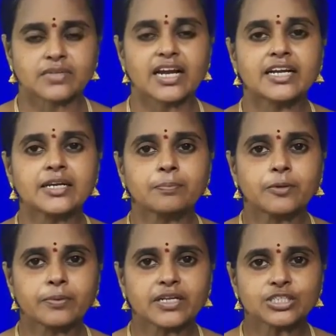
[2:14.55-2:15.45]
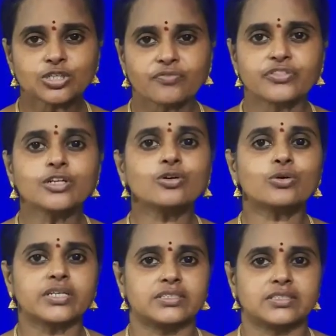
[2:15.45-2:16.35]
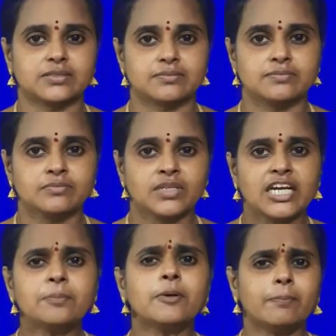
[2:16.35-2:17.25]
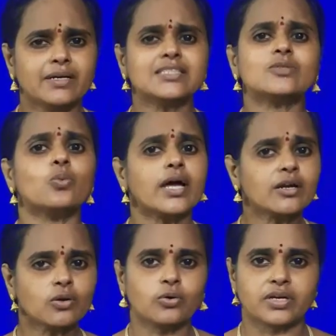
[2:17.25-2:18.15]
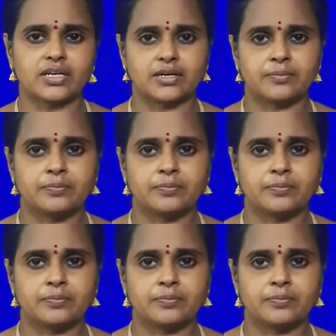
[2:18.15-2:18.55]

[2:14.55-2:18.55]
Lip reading: and the preparation of the tokens. It prepares one token